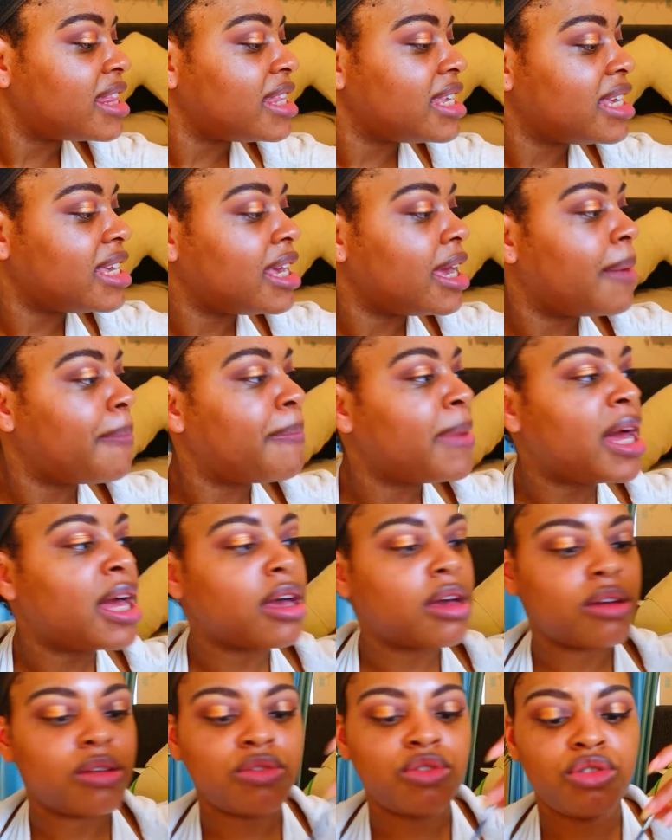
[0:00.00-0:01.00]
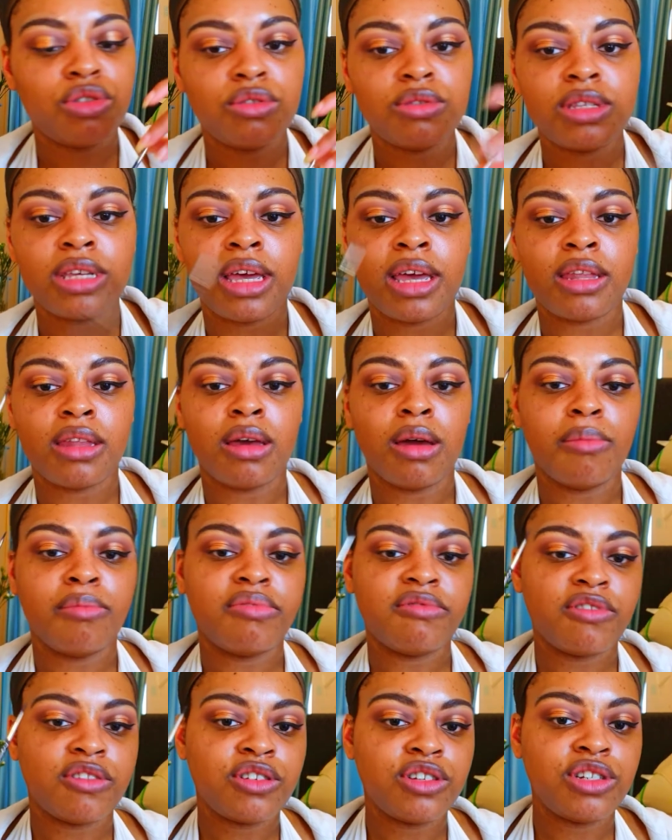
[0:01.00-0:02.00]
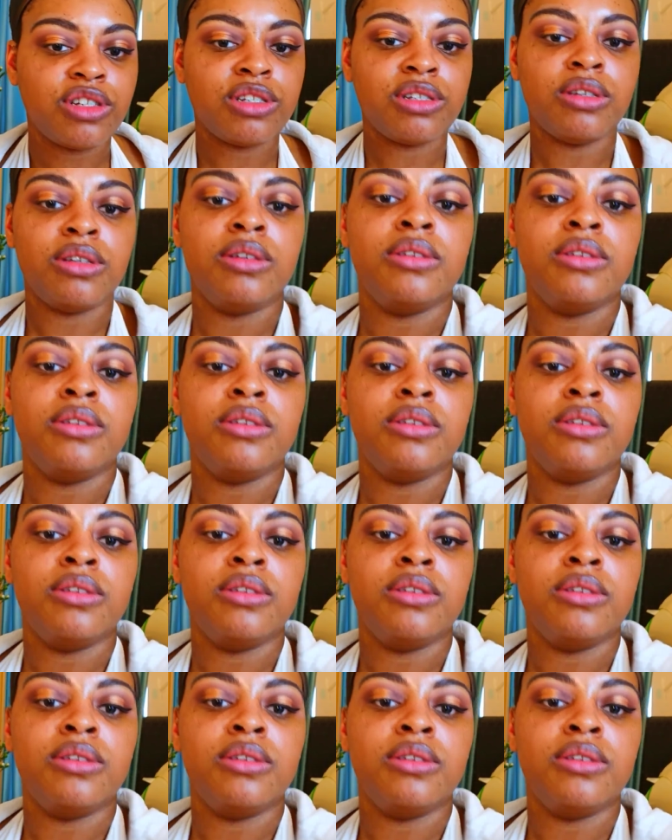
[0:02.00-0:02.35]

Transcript: the MAC 210 brush